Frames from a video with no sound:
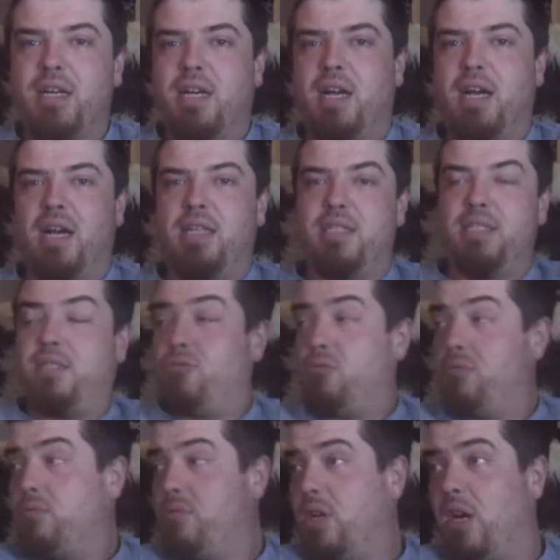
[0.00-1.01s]
and
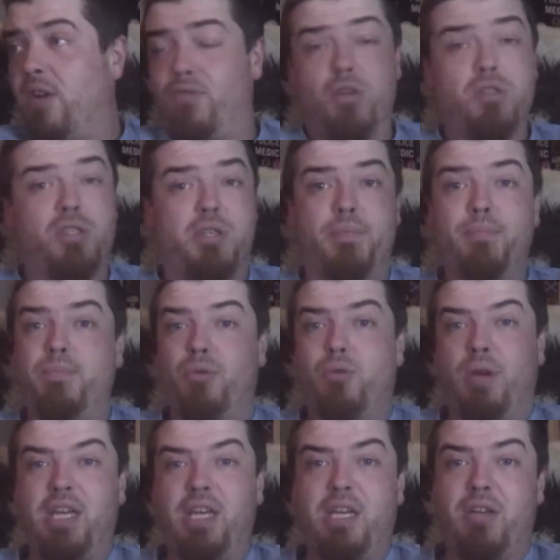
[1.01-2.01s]
I've used them
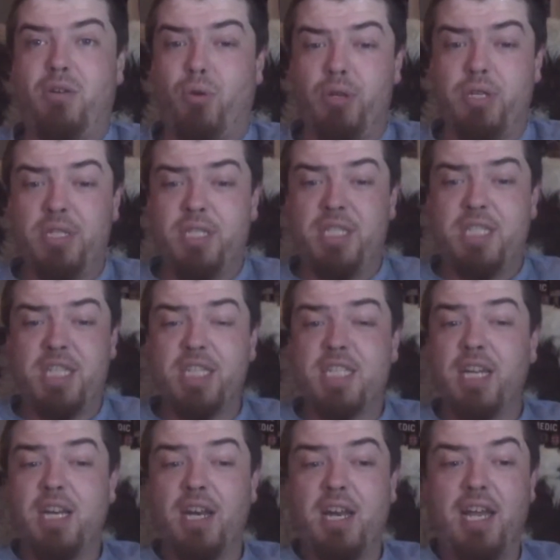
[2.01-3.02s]
quite
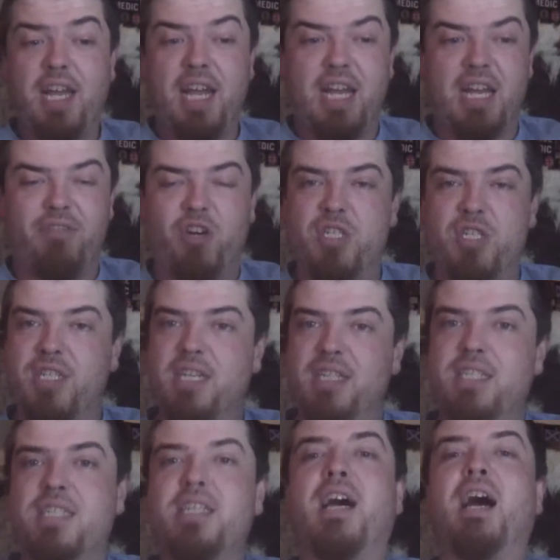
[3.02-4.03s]
consistently ever
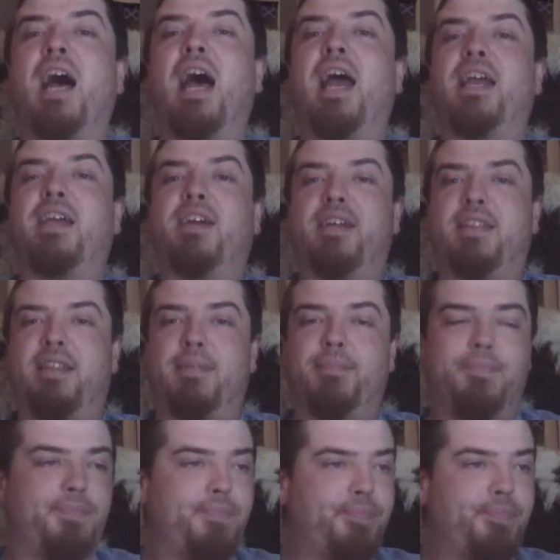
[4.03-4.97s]
since I got them.